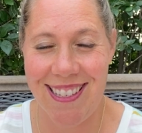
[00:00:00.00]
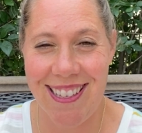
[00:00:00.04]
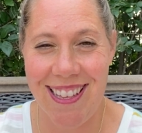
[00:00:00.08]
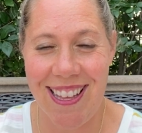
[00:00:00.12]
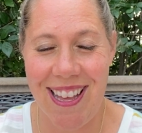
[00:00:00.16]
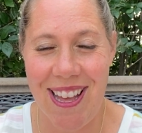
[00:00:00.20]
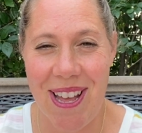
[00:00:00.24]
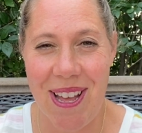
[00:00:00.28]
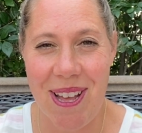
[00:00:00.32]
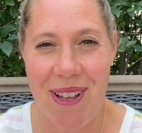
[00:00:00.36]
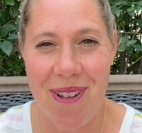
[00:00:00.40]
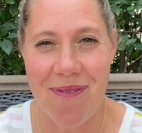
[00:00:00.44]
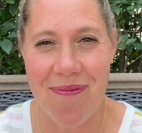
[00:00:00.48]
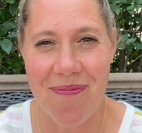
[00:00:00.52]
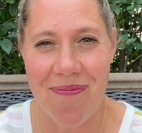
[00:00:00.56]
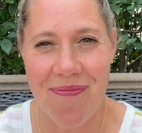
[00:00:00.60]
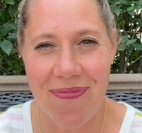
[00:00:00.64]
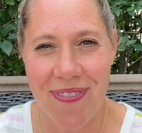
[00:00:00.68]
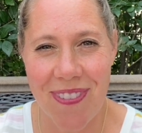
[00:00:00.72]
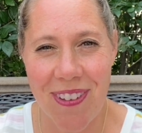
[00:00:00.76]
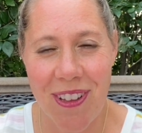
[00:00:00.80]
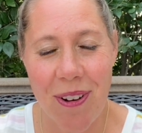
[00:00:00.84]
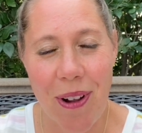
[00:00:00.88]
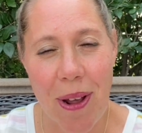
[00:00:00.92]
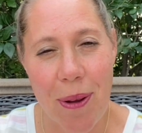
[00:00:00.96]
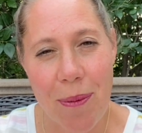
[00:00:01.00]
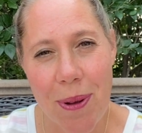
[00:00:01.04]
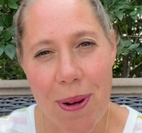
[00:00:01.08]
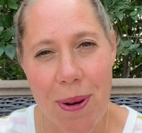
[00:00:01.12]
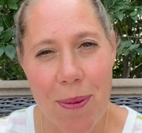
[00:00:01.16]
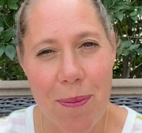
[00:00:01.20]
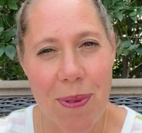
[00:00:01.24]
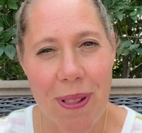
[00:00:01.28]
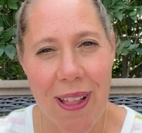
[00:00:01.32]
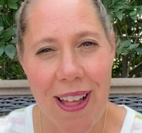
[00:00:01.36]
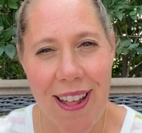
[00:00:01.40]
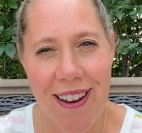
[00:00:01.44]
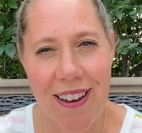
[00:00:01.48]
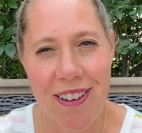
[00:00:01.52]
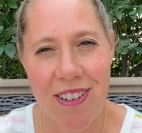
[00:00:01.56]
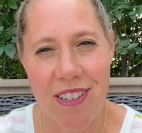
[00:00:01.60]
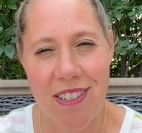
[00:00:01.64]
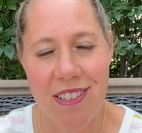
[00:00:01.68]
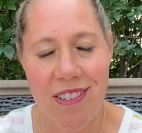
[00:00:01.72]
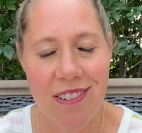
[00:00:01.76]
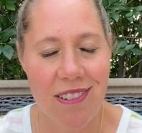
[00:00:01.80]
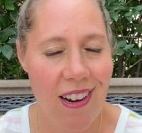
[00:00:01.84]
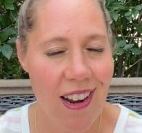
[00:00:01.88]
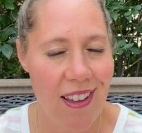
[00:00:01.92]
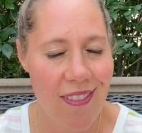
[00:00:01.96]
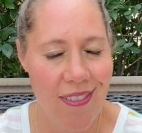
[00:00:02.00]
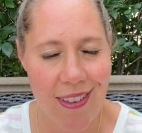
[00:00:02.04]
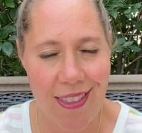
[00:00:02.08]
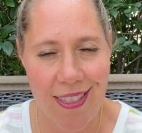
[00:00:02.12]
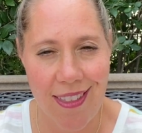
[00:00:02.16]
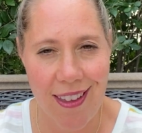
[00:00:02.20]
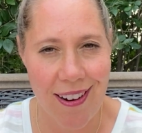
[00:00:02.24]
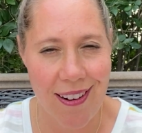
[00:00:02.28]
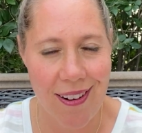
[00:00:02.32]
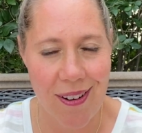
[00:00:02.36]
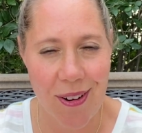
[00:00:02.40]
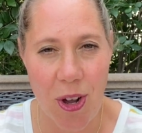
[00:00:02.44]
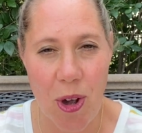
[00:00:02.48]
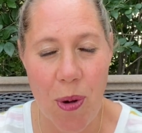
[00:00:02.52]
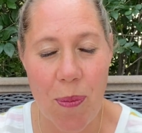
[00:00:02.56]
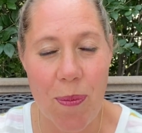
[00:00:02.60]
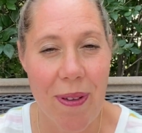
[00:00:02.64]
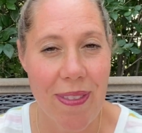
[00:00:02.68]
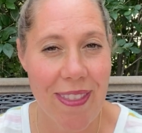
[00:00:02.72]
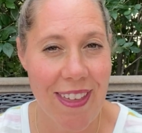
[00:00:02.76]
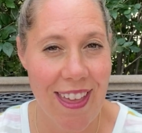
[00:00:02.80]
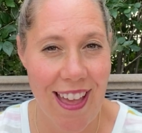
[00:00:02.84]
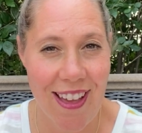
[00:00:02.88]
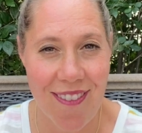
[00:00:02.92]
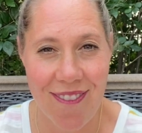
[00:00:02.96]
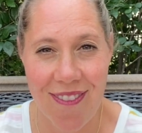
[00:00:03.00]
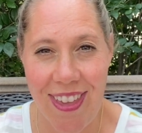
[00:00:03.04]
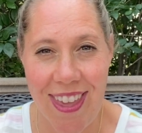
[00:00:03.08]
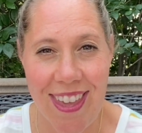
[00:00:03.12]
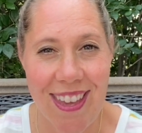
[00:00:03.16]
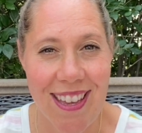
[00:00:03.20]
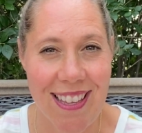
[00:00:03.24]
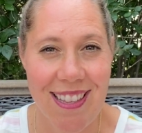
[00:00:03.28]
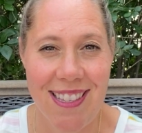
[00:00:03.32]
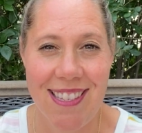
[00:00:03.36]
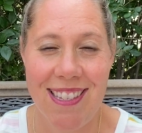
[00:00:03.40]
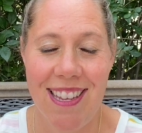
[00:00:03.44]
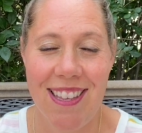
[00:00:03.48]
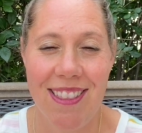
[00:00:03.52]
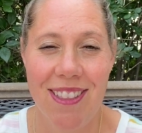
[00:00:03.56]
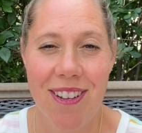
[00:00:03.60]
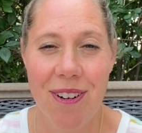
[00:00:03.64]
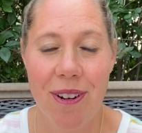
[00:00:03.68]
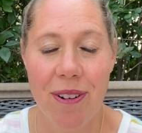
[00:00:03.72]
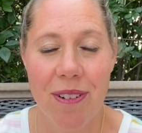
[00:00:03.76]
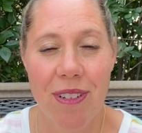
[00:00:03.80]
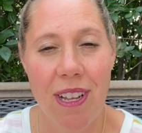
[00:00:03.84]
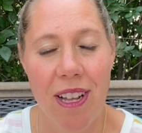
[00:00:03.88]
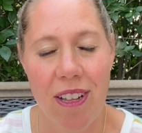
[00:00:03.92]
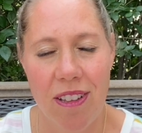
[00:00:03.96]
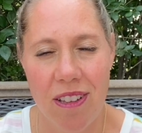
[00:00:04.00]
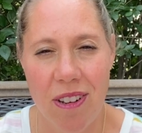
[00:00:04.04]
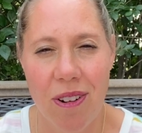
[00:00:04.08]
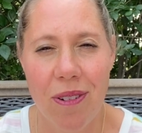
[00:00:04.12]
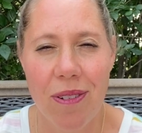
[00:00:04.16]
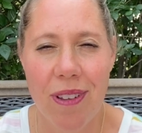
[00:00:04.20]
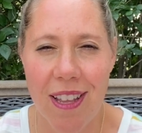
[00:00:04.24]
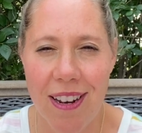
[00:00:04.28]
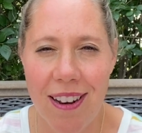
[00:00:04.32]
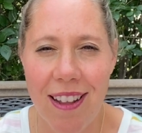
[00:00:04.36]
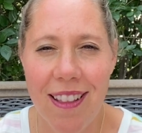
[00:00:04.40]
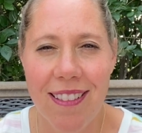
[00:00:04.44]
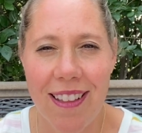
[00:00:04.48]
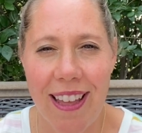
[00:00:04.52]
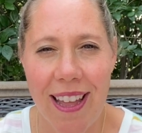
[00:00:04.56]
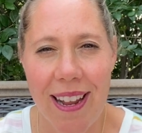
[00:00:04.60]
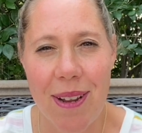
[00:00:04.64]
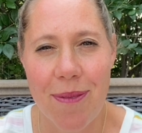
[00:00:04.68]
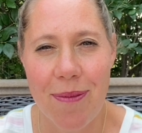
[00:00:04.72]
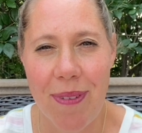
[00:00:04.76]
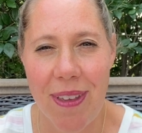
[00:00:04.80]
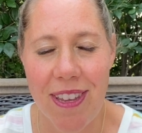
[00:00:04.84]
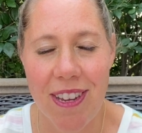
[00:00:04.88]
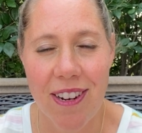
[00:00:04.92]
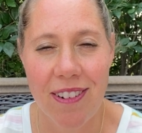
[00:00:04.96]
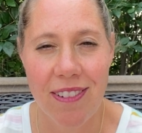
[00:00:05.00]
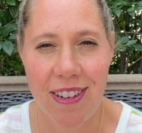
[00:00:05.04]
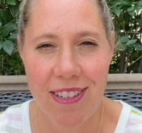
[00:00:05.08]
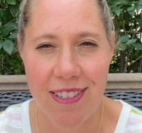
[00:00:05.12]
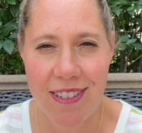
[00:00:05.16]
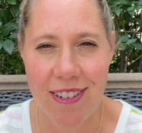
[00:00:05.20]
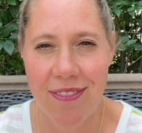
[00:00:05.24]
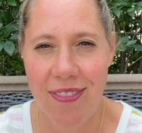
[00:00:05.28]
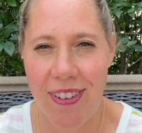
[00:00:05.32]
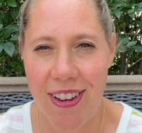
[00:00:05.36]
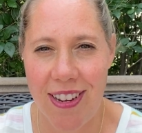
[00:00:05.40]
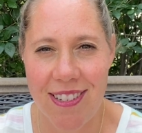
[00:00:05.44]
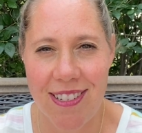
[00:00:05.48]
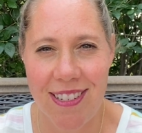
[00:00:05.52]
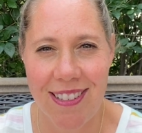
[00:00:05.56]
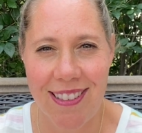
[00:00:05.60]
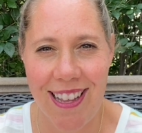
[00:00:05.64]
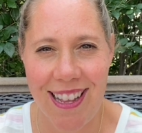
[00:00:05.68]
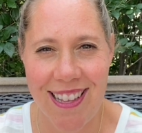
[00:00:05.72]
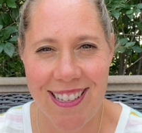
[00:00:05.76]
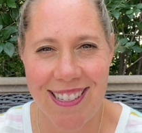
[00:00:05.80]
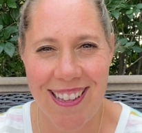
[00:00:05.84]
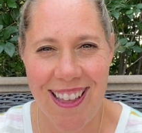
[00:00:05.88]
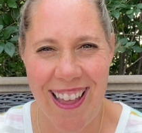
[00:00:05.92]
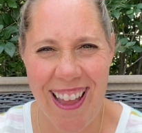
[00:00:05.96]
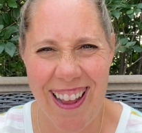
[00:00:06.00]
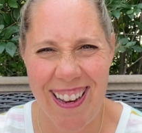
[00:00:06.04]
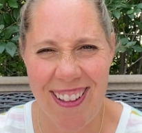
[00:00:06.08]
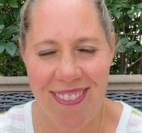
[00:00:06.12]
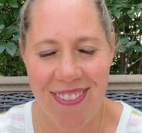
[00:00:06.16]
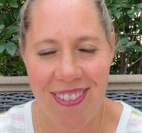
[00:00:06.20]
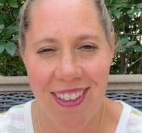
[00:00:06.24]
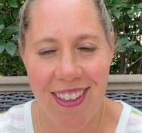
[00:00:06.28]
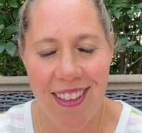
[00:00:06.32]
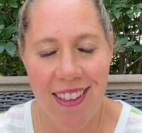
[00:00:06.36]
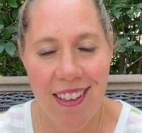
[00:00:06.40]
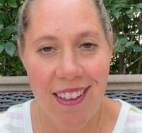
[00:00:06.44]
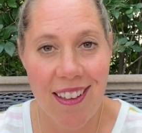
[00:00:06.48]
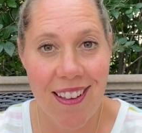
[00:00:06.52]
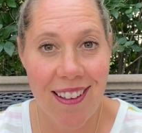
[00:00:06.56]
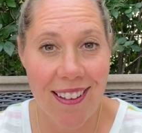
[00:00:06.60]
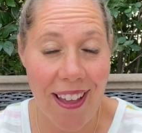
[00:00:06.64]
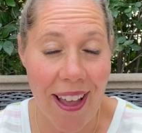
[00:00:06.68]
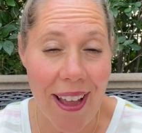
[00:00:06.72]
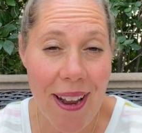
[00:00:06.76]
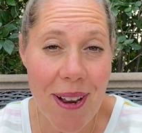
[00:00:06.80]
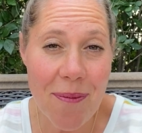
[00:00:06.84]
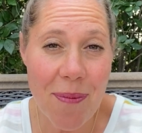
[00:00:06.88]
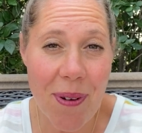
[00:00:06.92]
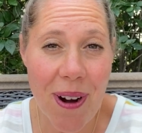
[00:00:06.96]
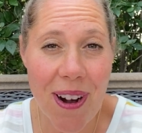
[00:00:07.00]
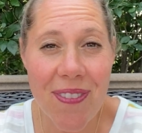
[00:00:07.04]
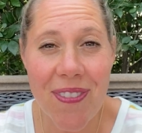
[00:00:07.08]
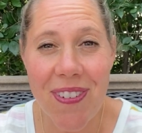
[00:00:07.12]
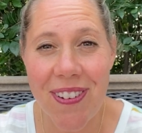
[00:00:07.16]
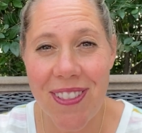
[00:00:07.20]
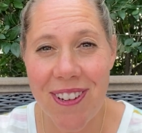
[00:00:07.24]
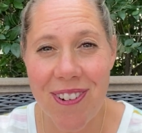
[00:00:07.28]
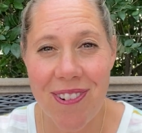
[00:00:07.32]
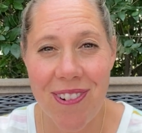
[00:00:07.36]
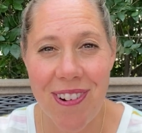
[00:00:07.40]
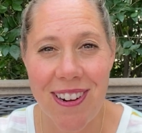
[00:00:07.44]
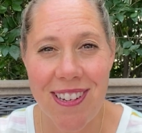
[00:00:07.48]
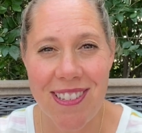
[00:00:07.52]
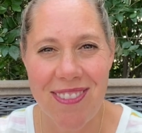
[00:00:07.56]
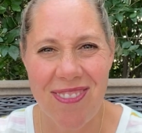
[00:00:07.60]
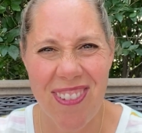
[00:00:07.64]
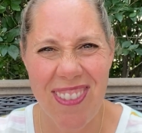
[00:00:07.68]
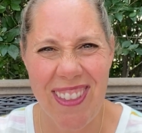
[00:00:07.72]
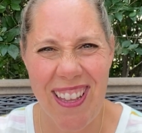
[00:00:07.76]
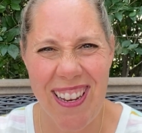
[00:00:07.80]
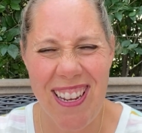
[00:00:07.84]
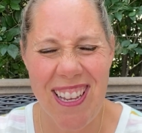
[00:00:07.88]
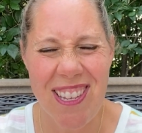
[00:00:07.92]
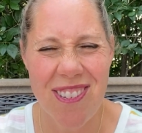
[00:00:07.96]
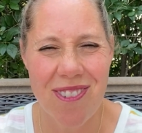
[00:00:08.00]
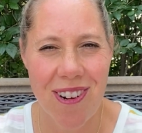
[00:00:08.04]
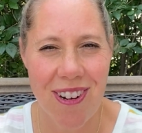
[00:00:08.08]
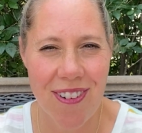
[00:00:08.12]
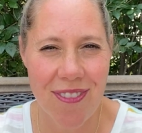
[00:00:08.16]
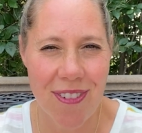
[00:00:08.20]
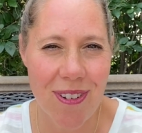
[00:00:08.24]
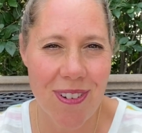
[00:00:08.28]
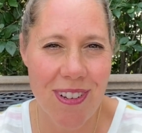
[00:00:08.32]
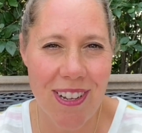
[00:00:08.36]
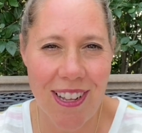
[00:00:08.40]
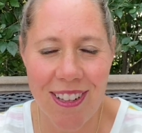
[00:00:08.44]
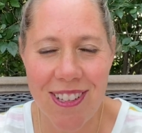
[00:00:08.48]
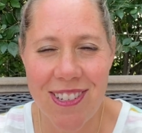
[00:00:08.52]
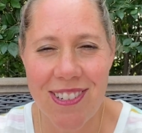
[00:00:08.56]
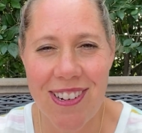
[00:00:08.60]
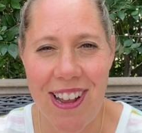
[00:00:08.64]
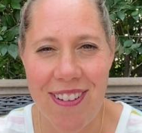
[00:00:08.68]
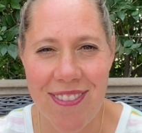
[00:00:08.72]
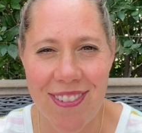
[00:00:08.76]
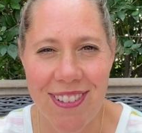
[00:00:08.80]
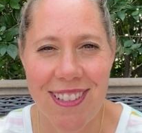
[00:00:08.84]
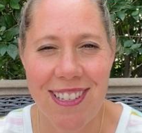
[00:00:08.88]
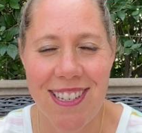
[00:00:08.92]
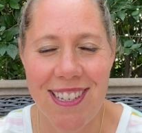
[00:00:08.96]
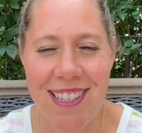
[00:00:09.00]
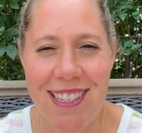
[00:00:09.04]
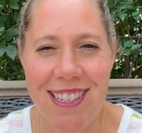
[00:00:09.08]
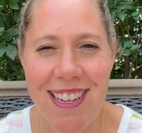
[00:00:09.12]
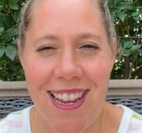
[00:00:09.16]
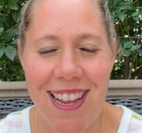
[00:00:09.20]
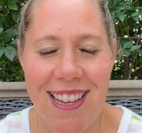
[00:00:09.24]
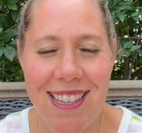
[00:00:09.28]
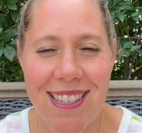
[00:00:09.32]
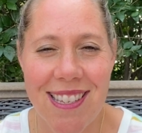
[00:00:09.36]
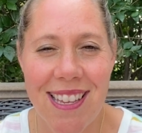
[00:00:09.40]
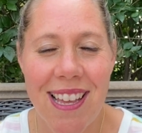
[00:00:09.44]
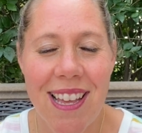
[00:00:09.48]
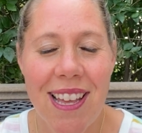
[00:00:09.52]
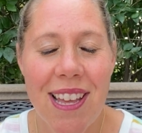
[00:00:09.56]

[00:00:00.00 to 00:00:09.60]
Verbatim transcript: Um, you know, I wouldn't plan on just driving there and hoping they have vacancy at their hotel. You know, get online and make your reservation. That's kind of, kind of par for the course with any sort of hotel travel these days.